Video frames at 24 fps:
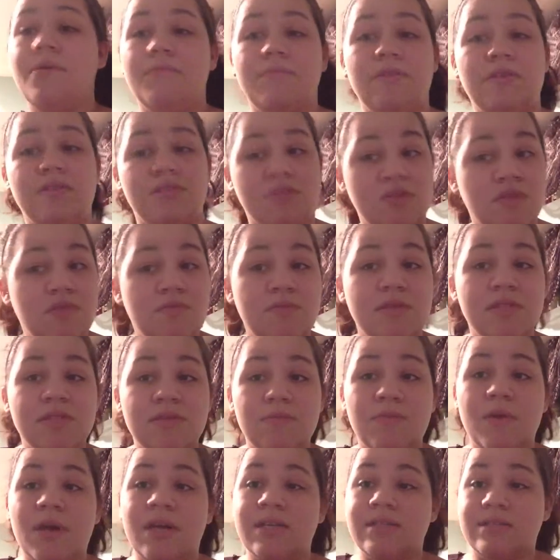because you'd be
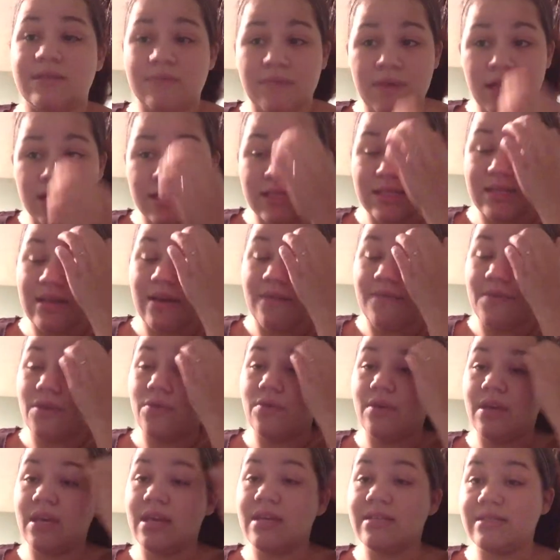surprised the amount of stuff you
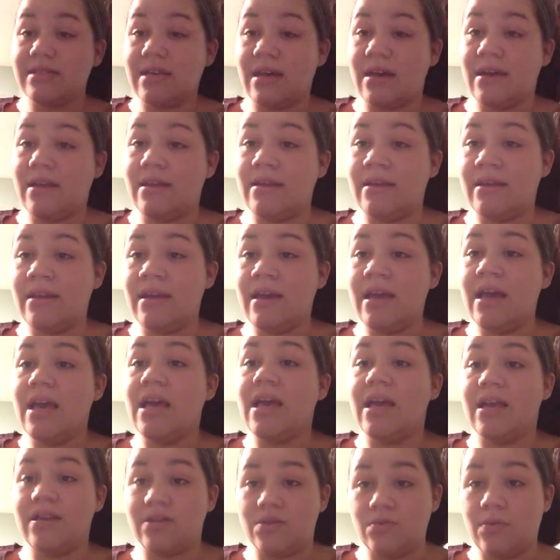can get done
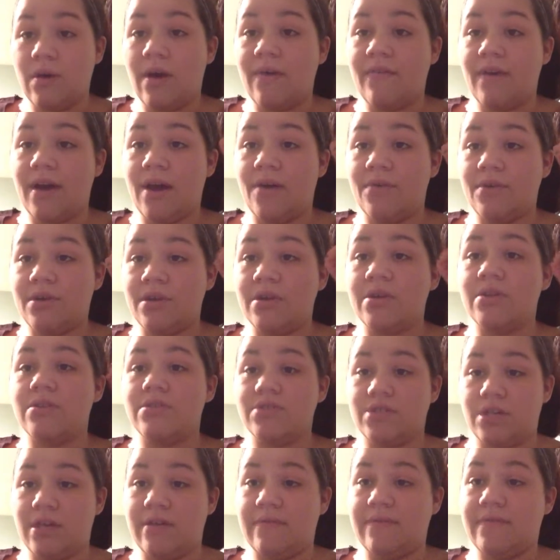in a 12-hour
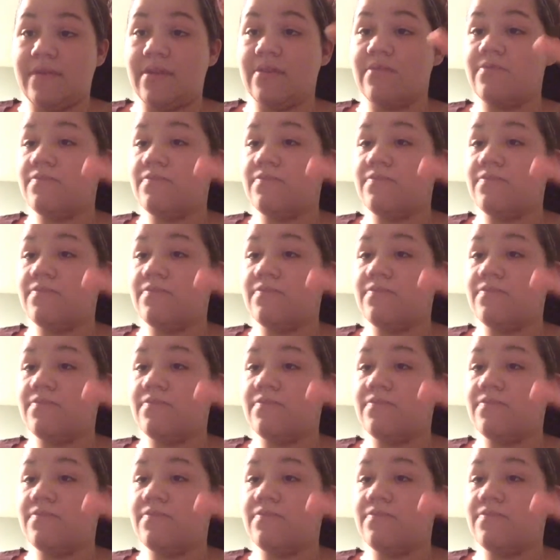shift.